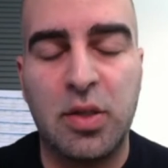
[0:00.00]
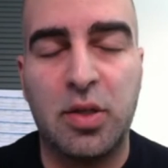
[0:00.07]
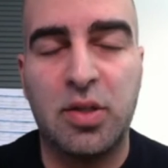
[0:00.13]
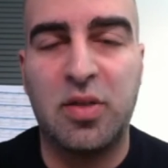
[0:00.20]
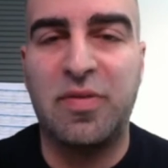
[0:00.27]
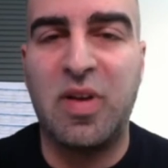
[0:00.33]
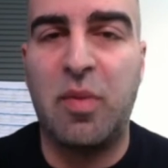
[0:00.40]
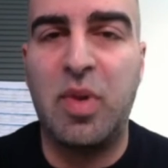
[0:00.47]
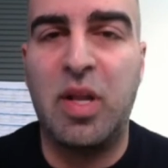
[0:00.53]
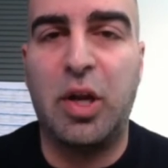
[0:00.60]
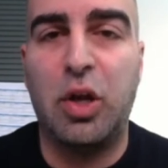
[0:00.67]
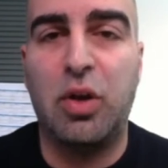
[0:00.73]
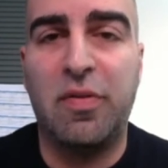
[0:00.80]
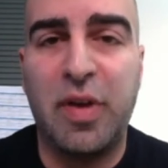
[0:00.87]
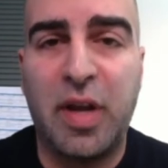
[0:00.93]
There's a family
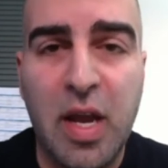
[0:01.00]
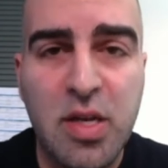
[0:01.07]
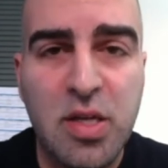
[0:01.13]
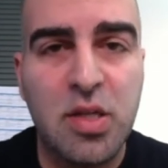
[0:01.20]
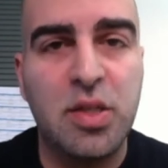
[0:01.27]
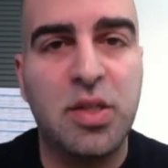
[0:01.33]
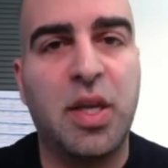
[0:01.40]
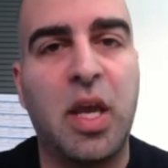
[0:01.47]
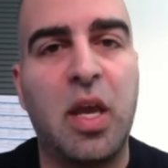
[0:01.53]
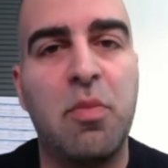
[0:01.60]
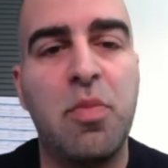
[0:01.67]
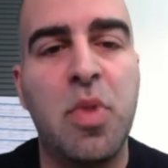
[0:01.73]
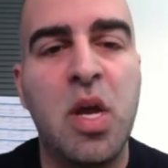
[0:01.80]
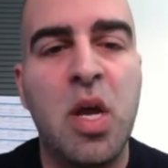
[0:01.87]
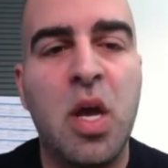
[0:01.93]
reunification
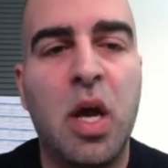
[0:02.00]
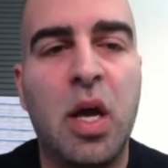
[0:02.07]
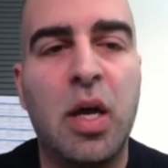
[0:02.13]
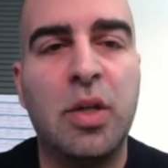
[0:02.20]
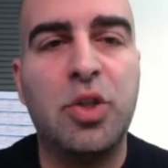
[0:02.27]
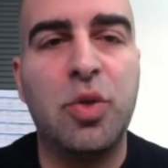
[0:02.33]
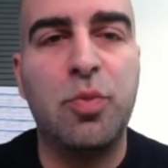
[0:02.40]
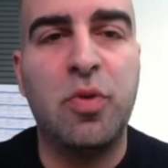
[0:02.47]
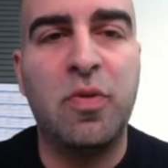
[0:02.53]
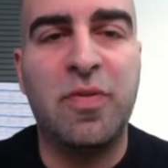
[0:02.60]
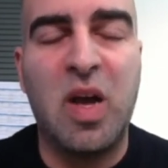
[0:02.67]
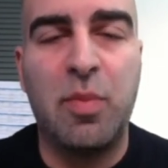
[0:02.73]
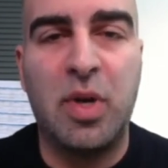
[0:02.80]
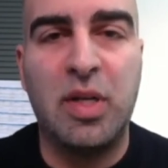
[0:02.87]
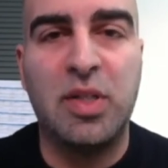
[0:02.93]
scheme to move
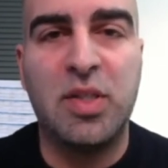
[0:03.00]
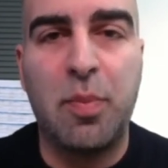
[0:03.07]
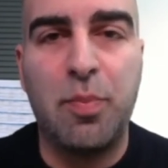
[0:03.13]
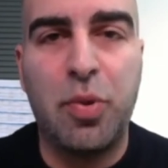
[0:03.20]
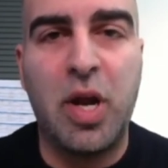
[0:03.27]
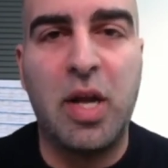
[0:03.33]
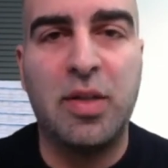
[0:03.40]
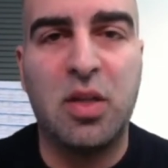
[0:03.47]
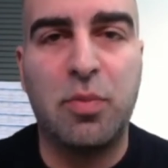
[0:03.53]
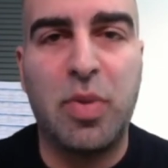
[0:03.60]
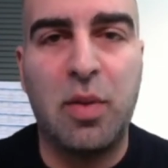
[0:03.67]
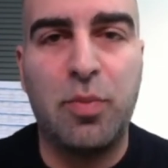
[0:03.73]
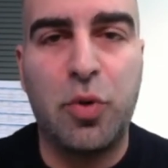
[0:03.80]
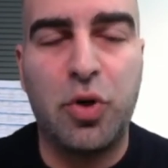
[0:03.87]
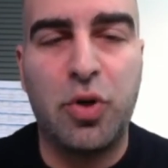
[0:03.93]
families separated
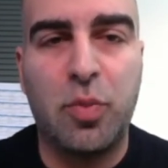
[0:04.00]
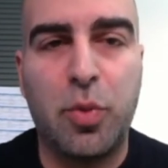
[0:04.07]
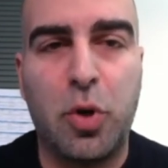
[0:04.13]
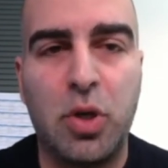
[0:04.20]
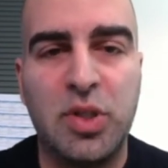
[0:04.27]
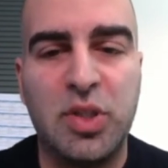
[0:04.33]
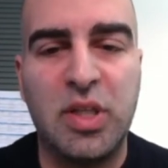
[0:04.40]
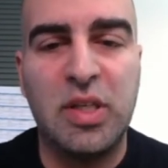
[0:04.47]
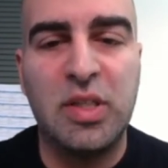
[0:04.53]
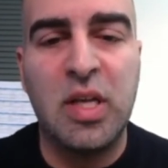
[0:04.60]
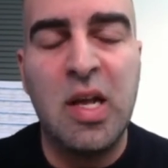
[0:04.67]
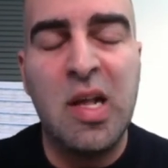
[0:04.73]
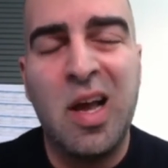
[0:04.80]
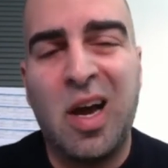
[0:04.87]
by border policies.